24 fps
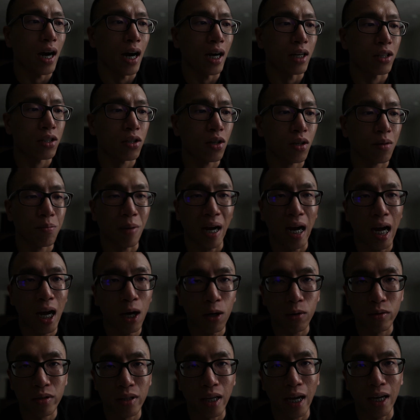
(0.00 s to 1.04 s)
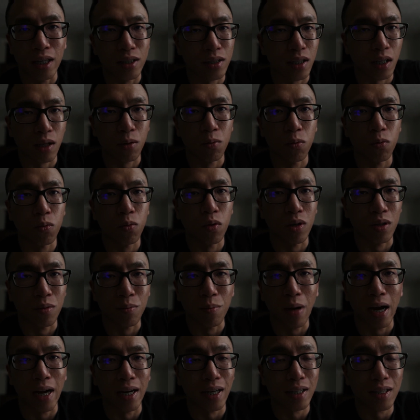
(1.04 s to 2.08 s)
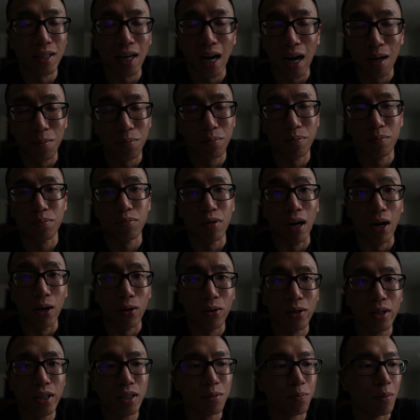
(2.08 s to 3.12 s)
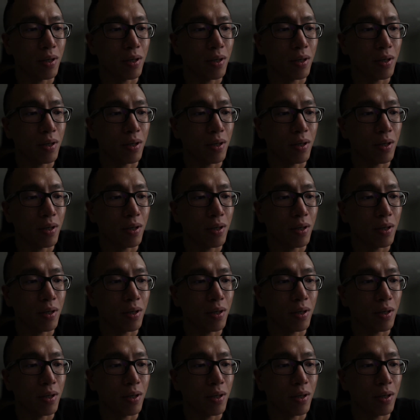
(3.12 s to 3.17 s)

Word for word: I took my health as like one of my top priorities,